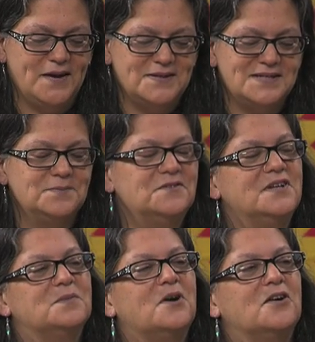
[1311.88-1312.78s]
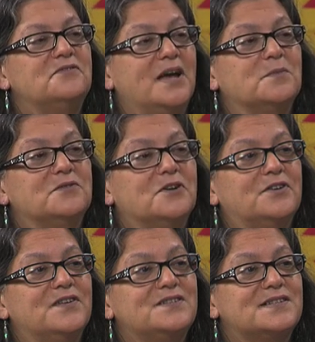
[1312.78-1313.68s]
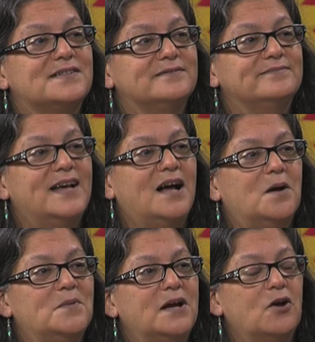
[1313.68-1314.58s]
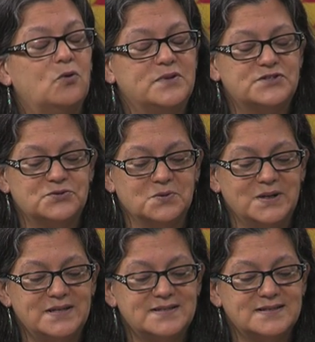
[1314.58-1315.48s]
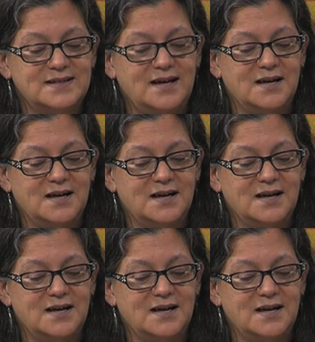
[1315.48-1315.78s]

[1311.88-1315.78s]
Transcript: Well, some of them are family photos that go with stories.